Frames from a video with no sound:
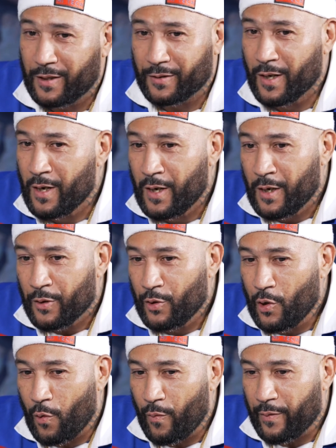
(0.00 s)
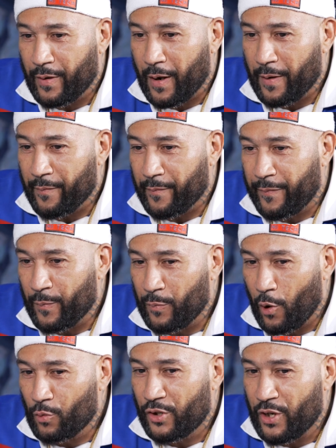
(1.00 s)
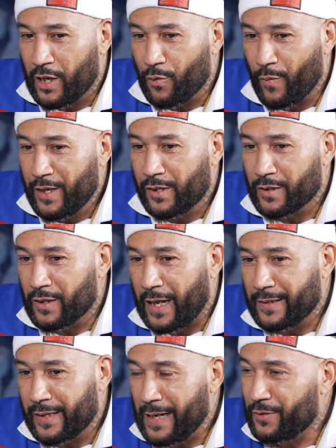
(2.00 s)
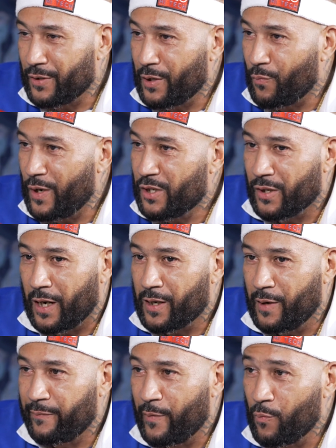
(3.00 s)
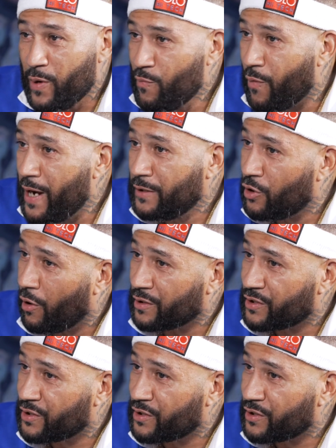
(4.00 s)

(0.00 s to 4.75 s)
Because, you know, from those generations, like that generation I come from, we raised